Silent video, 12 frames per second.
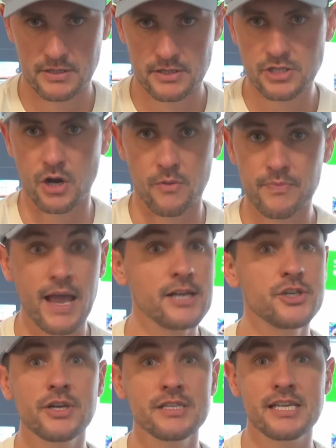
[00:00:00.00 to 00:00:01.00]
So,
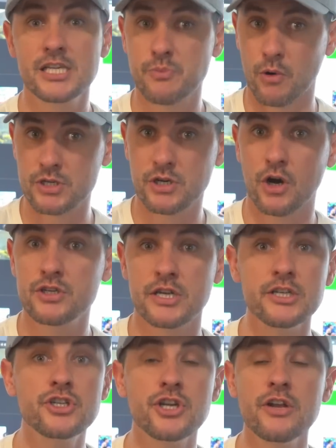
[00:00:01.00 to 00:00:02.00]
as you can see, sports cards
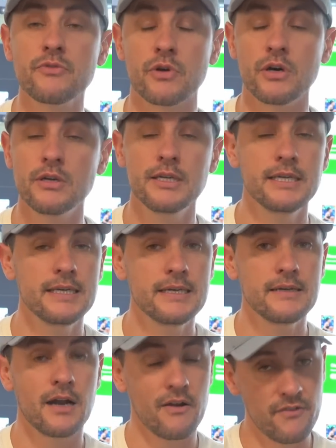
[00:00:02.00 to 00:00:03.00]
in general
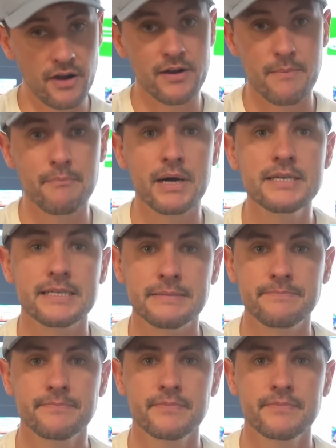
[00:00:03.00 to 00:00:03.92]
are very abundant,